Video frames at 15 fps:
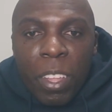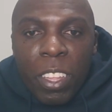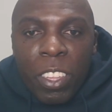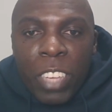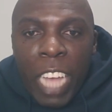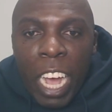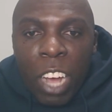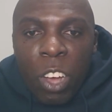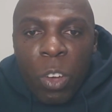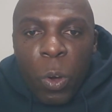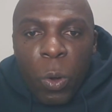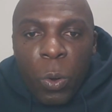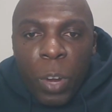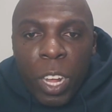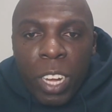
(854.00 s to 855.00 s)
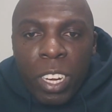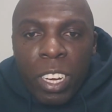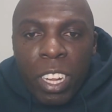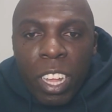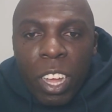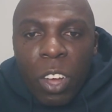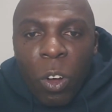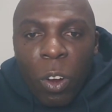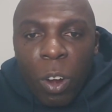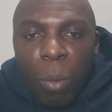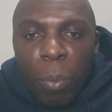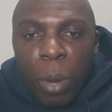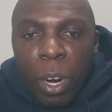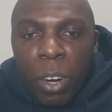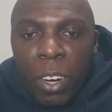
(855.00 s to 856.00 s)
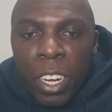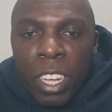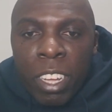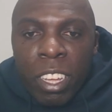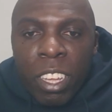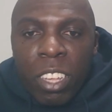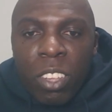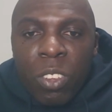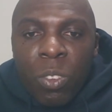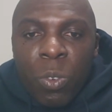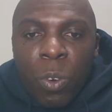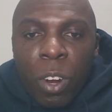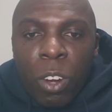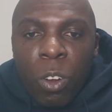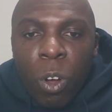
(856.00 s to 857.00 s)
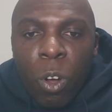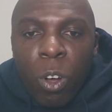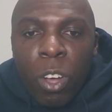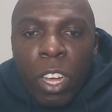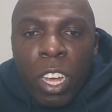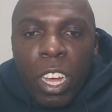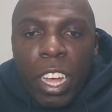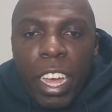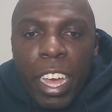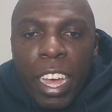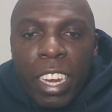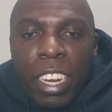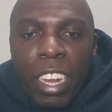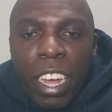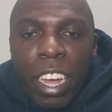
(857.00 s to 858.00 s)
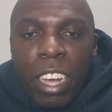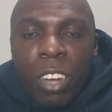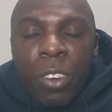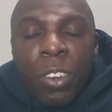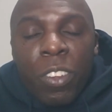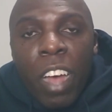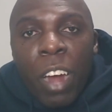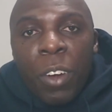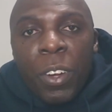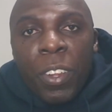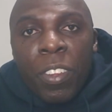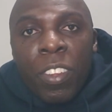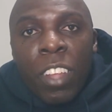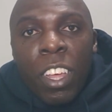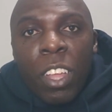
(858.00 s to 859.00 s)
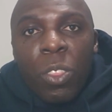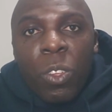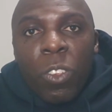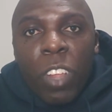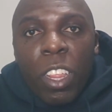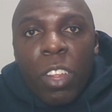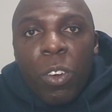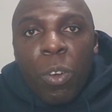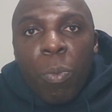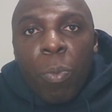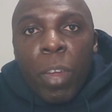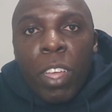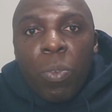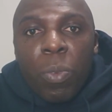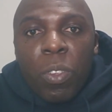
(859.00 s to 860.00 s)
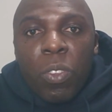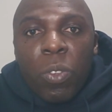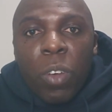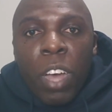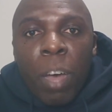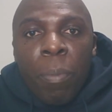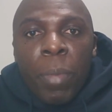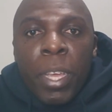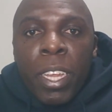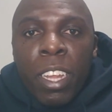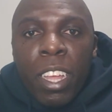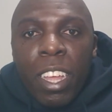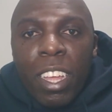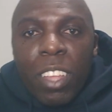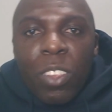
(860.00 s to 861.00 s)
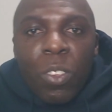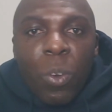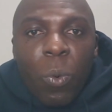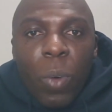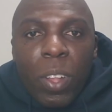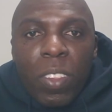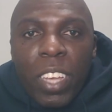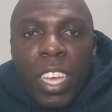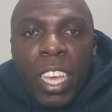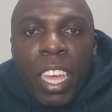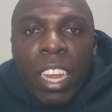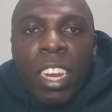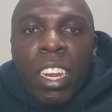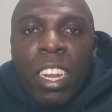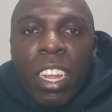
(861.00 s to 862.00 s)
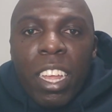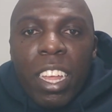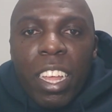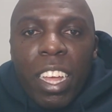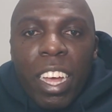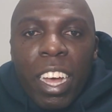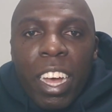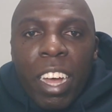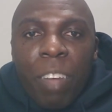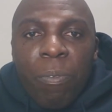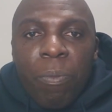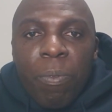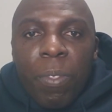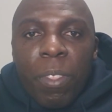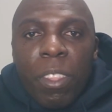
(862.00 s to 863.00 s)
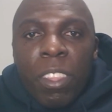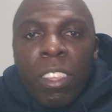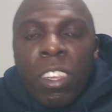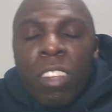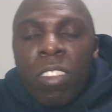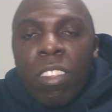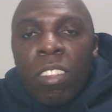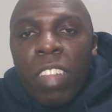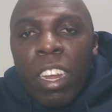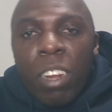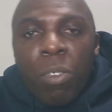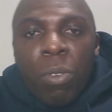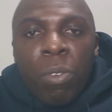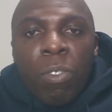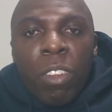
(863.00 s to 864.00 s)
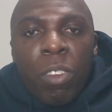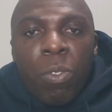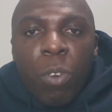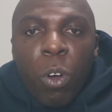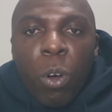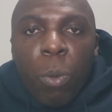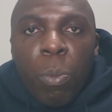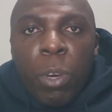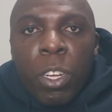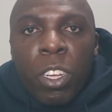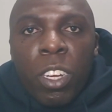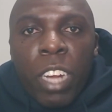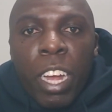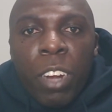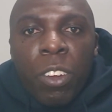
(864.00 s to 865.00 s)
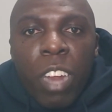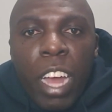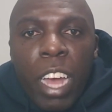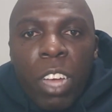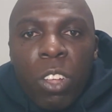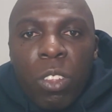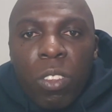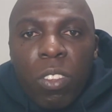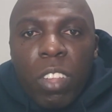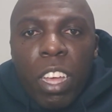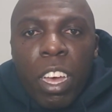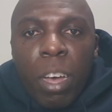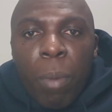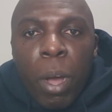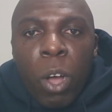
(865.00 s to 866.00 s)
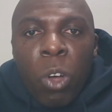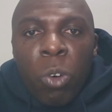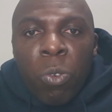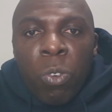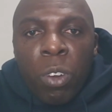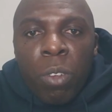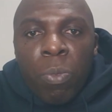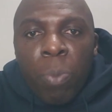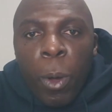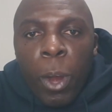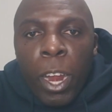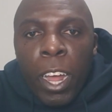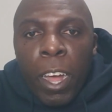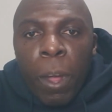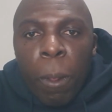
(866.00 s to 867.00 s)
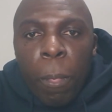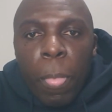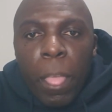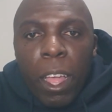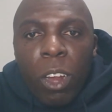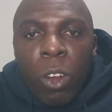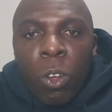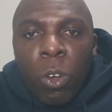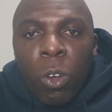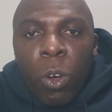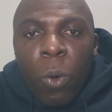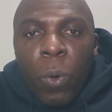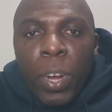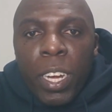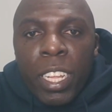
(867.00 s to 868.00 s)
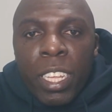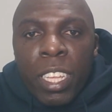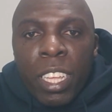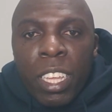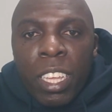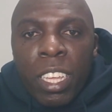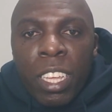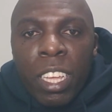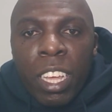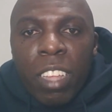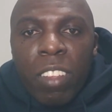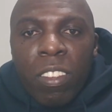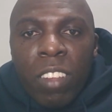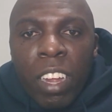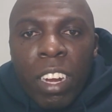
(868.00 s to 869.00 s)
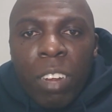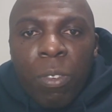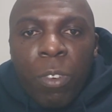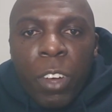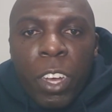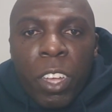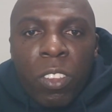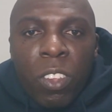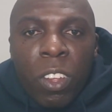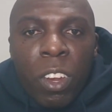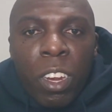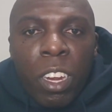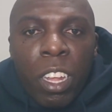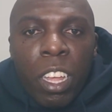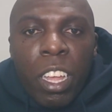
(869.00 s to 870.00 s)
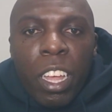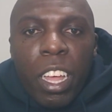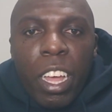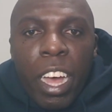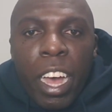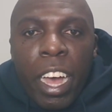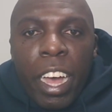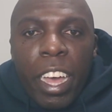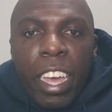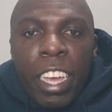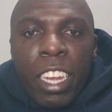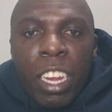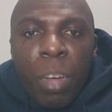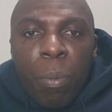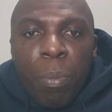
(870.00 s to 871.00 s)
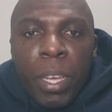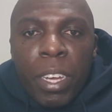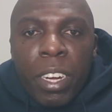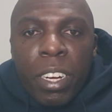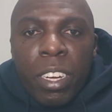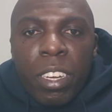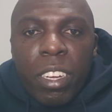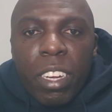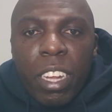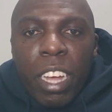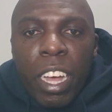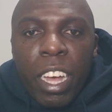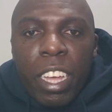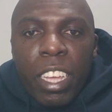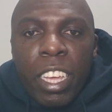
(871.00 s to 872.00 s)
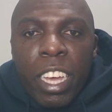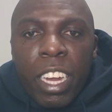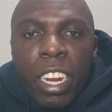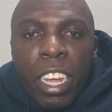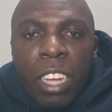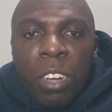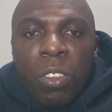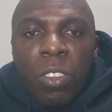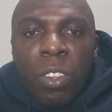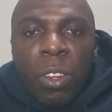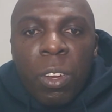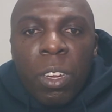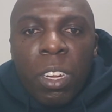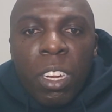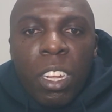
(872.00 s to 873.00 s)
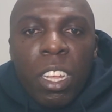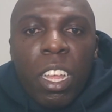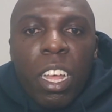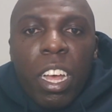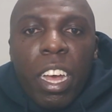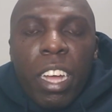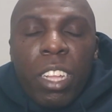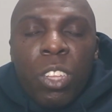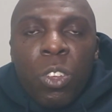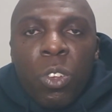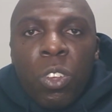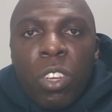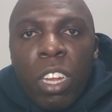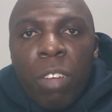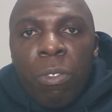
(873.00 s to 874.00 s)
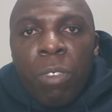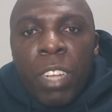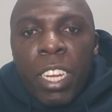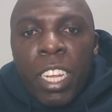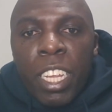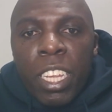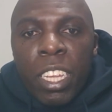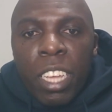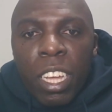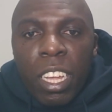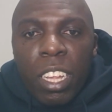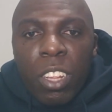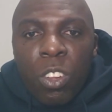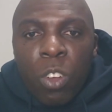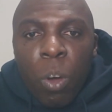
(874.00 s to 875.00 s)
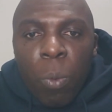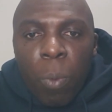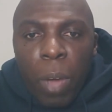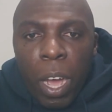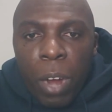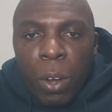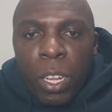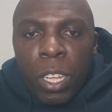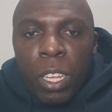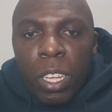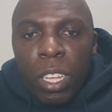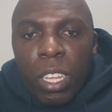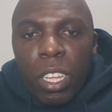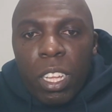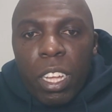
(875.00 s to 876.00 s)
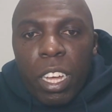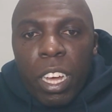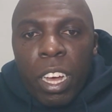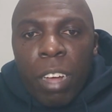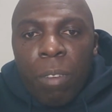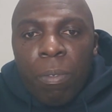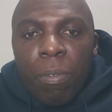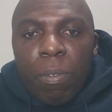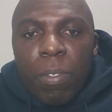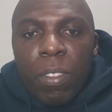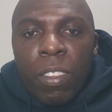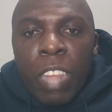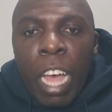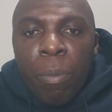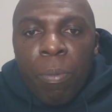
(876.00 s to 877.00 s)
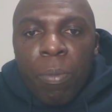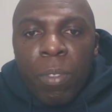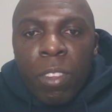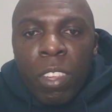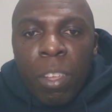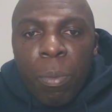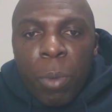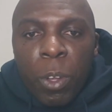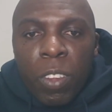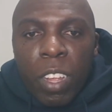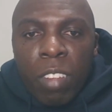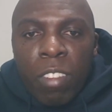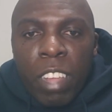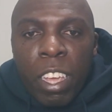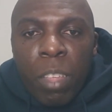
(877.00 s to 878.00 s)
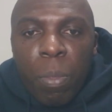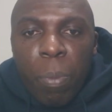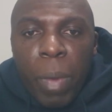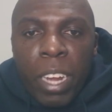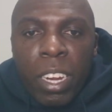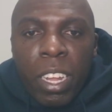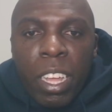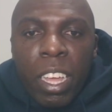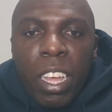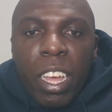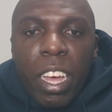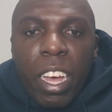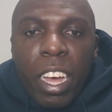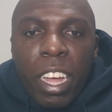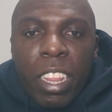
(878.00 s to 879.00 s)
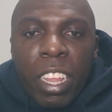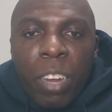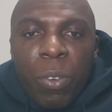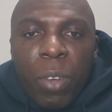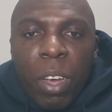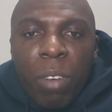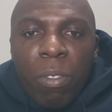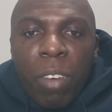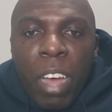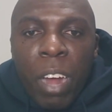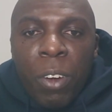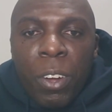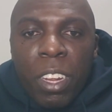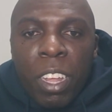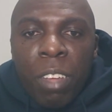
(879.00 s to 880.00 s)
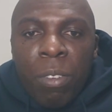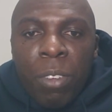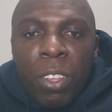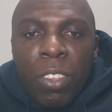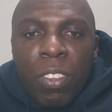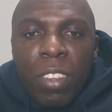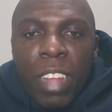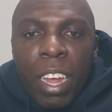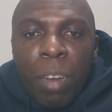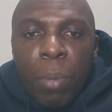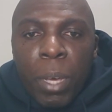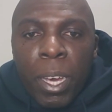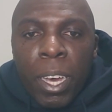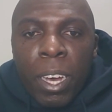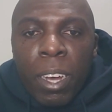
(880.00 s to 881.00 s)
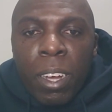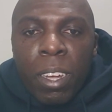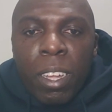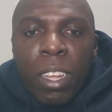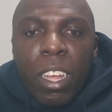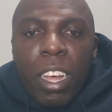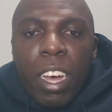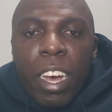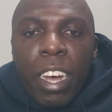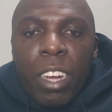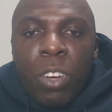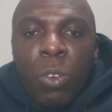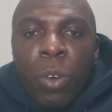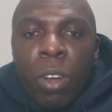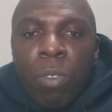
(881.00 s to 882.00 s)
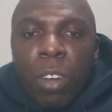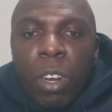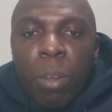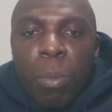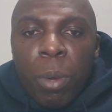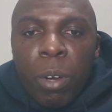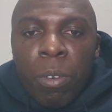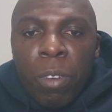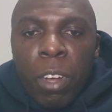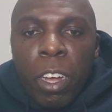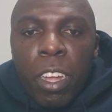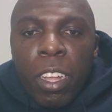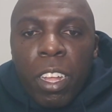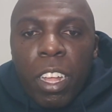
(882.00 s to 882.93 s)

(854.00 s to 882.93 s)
Jack Conan, Conor Murray, Stuart Hogg, and Chris Harris. Those are the replacements to come in. So once again, just the starting 15 for British and Irish Lions: Marco Vunipola, Luke Cowan-Dickey, Xander Ferguson, Adam Beard, Ian Henderson, Josh Navidi, Tom Curry, Sam Simmons as 8th man, and then we have Gareth Davies, Dan Bigger, Duhan van der Merwe,